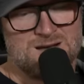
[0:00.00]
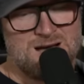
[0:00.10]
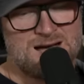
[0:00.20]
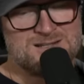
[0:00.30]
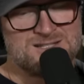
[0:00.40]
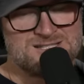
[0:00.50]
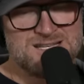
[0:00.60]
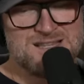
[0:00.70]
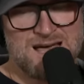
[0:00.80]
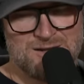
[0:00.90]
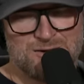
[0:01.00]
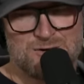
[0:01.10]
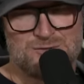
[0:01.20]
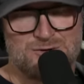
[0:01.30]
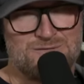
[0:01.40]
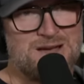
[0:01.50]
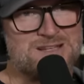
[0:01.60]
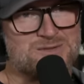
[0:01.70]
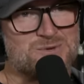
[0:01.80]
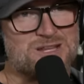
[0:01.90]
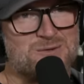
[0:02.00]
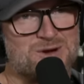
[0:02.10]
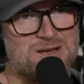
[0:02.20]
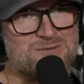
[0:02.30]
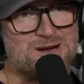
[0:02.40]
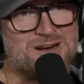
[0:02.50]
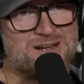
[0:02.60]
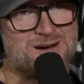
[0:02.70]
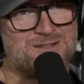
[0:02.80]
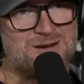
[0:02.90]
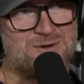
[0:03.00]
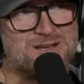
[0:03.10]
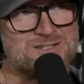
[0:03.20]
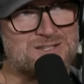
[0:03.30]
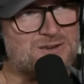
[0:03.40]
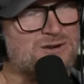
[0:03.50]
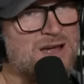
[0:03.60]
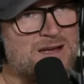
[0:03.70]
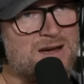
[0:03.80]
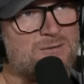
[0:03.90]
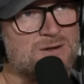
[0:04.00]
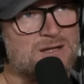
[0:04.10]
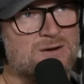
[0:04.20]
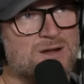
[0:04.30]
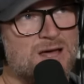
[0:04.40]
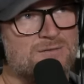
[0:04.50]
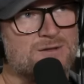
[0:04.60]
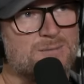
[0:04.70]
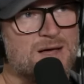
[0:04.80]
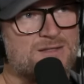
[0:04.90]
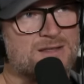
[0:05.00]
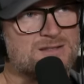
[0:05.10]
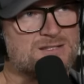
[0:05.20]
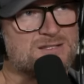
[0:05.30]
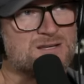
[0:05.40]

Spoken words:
I could see that look on your face when they were getting ready to call that race, and you're like, I really don't know how to feel about this.